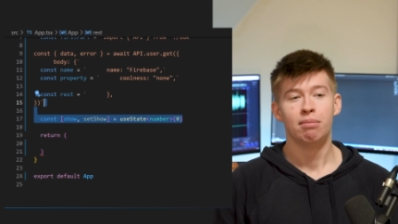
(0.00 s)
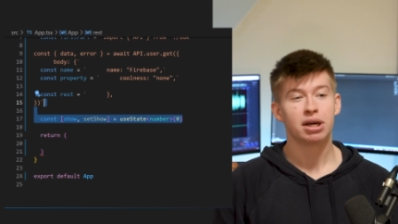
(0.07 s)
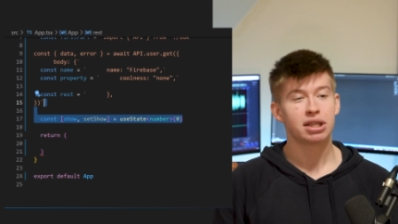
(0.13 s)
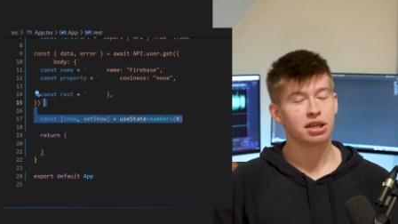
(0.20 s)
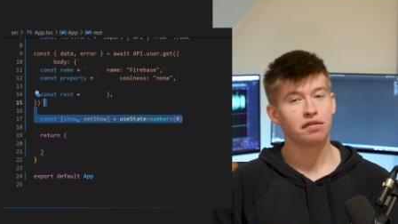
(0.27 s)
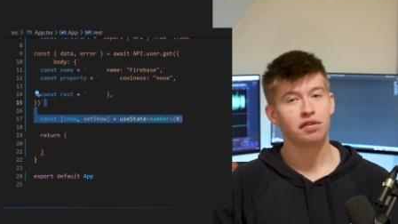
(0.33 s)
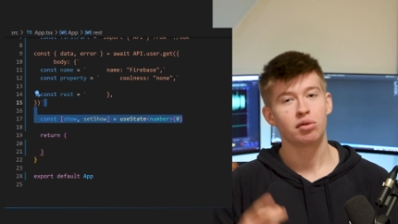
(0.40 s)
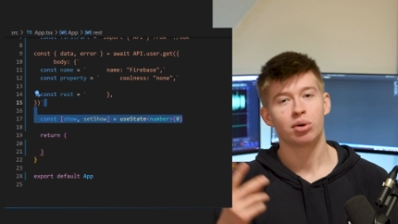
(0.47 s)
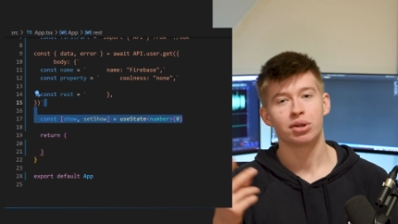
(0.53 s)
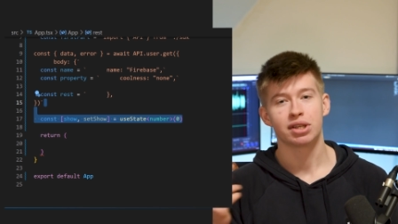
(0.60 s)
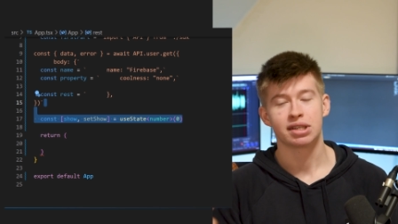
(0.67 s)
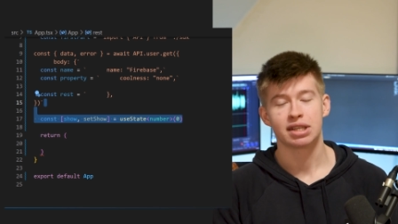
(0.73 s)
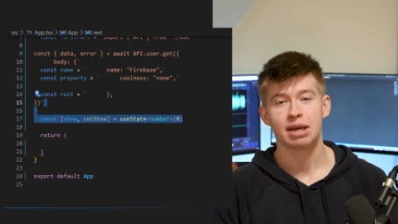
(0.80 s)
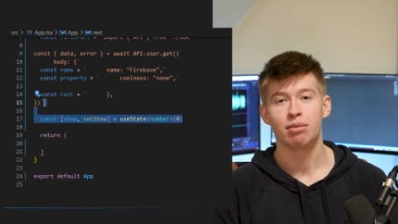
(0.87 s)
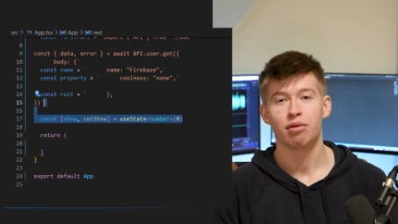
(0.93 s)
but if you want
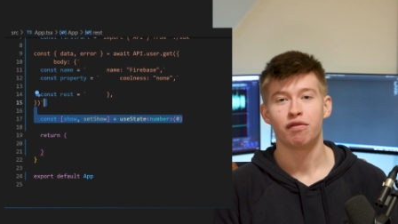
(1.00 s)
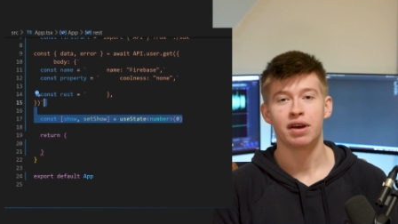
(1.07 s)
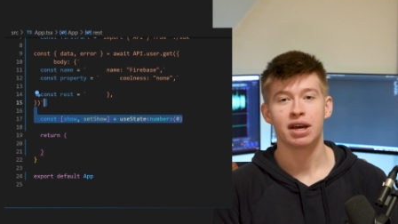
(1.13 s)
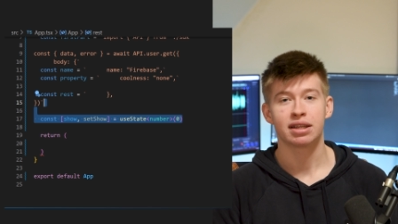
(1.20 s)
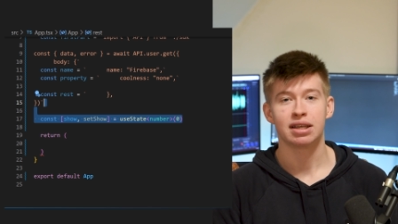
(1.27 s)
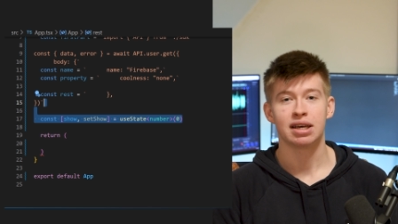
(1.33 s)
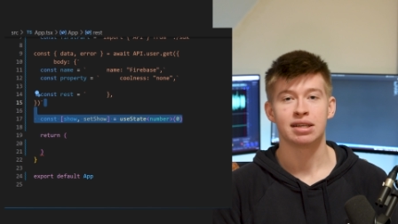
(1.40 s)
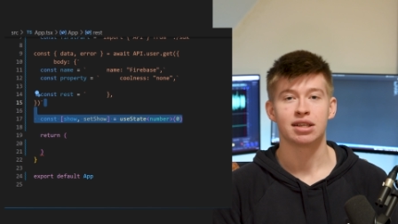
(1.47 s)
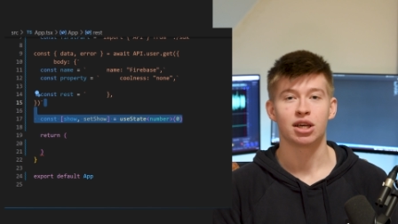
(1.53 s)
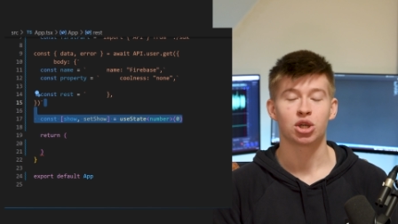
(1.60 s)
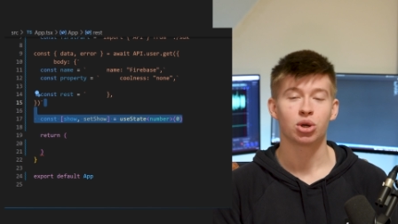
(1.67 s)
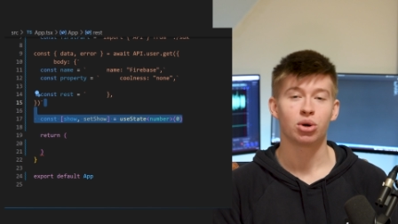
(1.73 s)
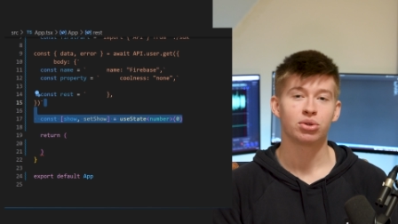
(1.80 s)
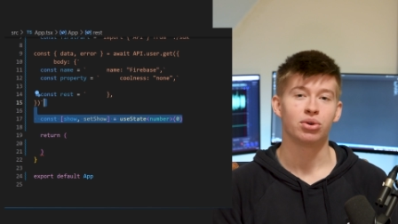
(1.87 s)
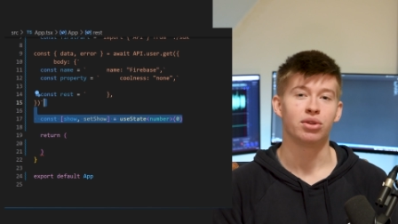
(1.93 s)
the same effect as I
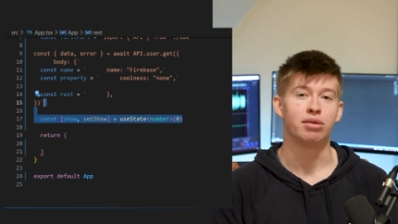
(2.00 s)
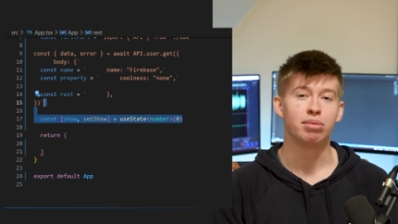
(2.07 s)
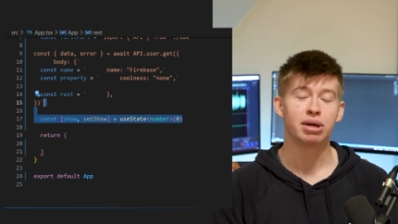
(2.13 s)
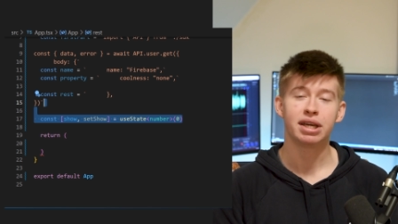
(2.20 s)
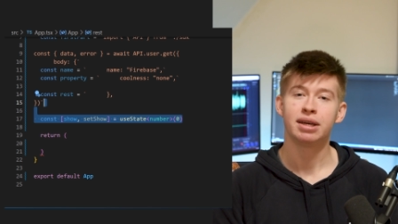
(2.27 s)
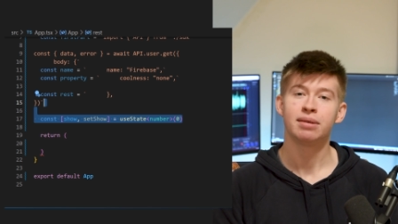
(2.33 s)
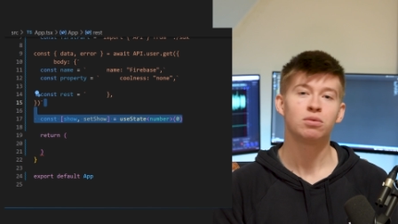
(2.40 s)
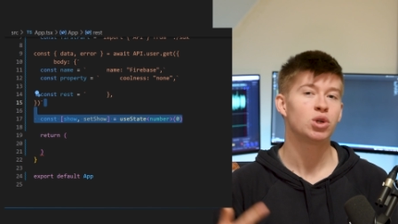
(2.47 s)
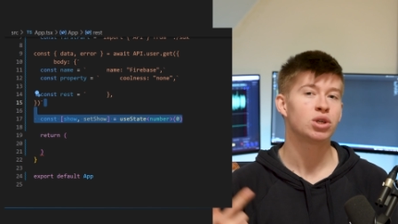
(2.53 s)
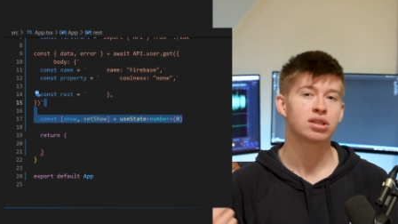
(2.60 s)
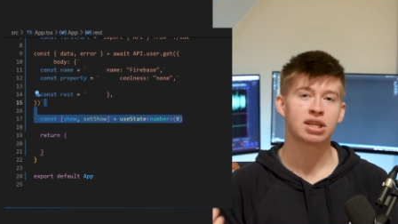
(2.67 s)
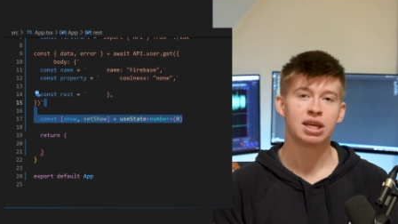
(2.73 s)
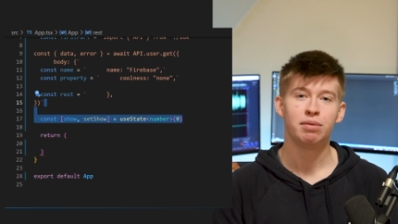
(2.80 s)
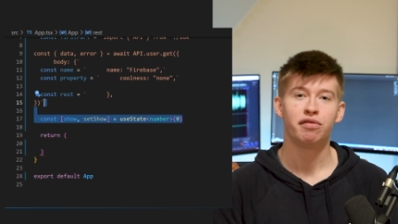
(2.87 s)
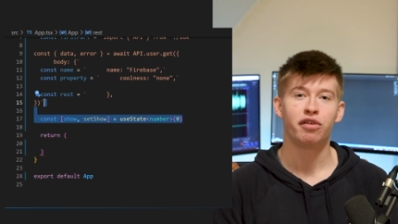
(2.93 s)
showed you in the beginning,
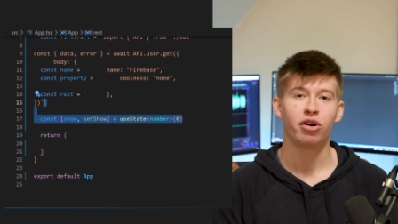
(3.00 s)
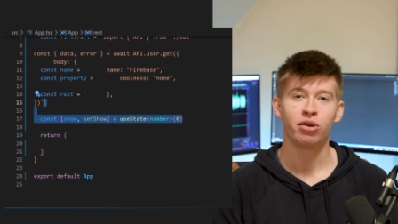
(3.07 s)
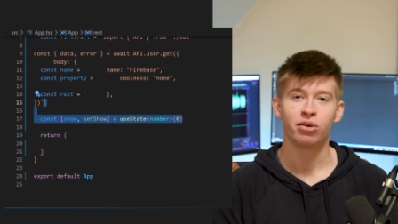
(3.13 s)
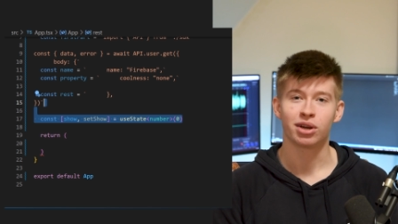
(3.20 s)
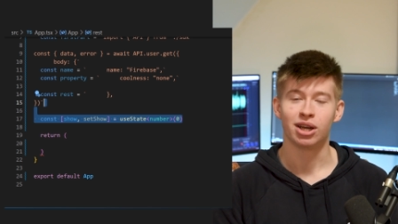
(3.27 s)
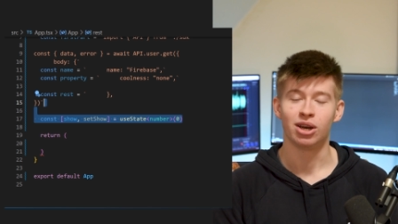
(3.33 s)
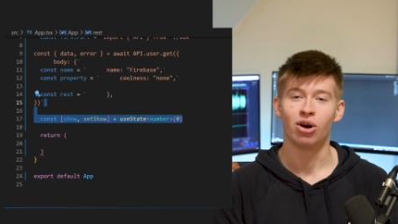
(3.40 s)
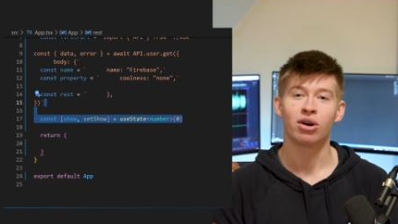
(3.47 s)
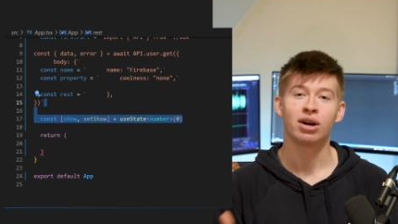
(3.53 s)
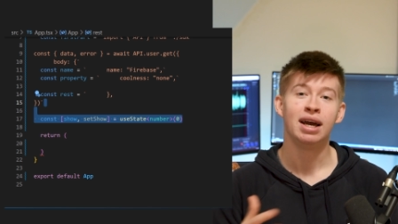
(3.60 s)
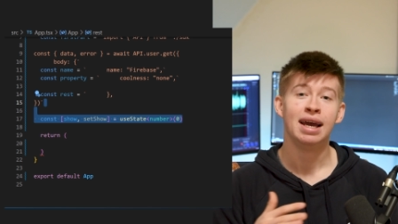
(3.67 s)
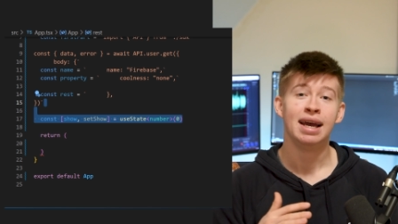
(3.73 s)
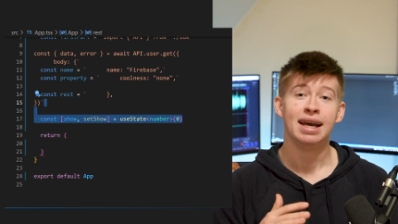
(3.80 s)
just keep following along,